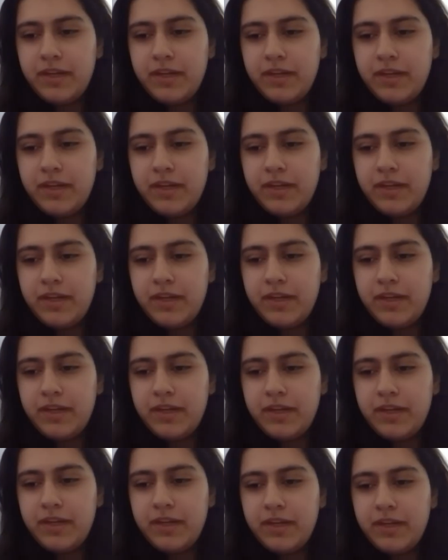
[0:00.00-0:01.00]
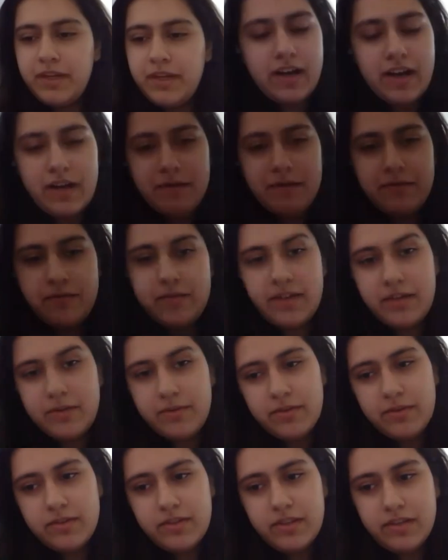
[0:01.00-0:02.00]
we have just about half an
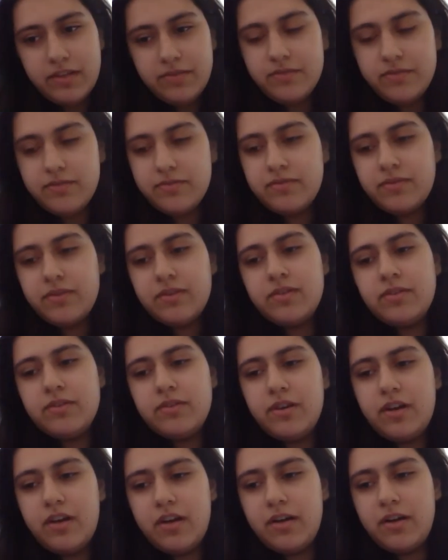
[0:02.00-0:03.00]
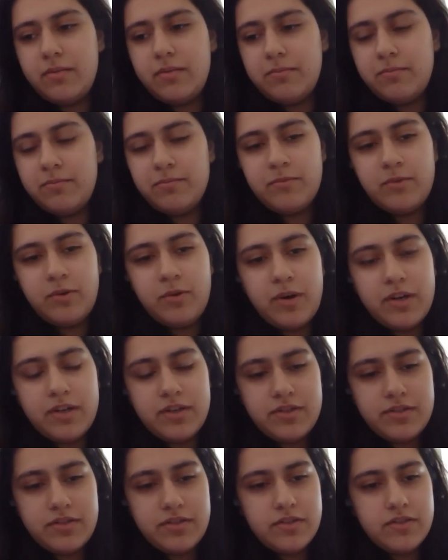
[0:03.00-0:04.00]
hour left for um,
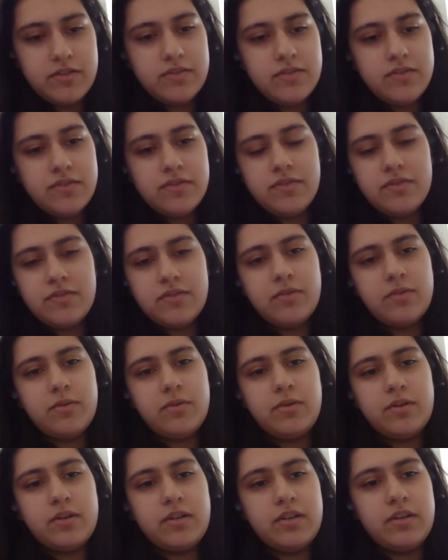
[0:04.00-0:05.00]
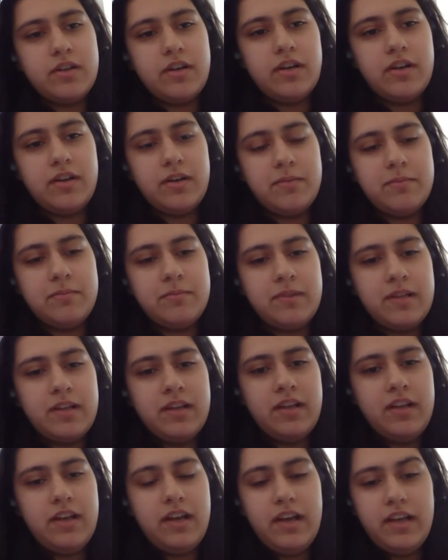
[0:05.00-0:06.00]
questions or um,
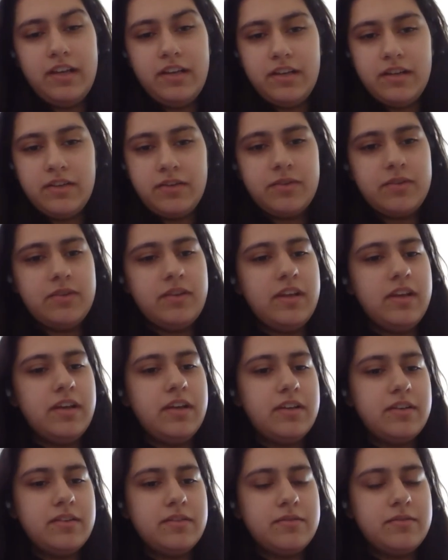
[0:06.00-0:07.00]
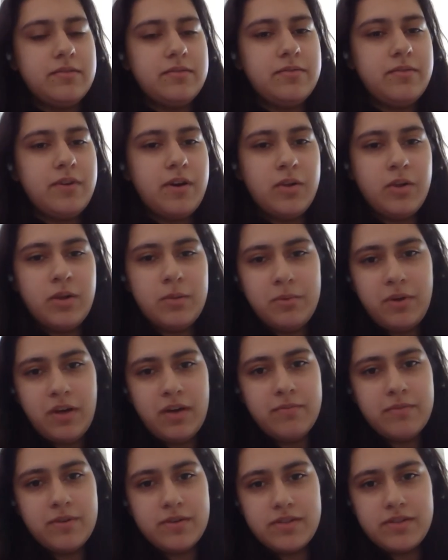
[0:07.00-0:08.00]
any other like follow-up
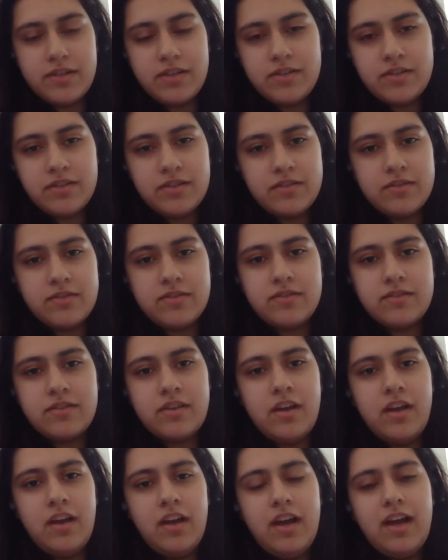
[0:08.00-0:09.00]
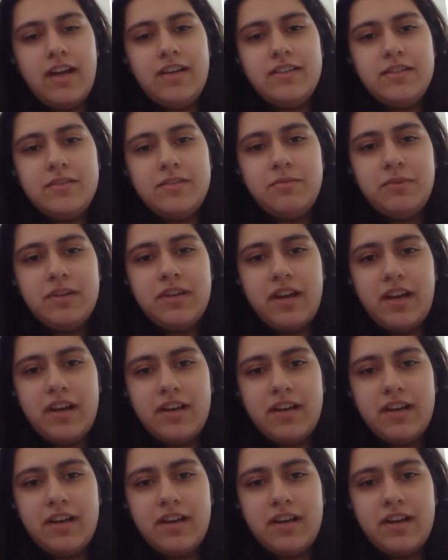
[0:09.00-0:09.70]
conversations. I did want to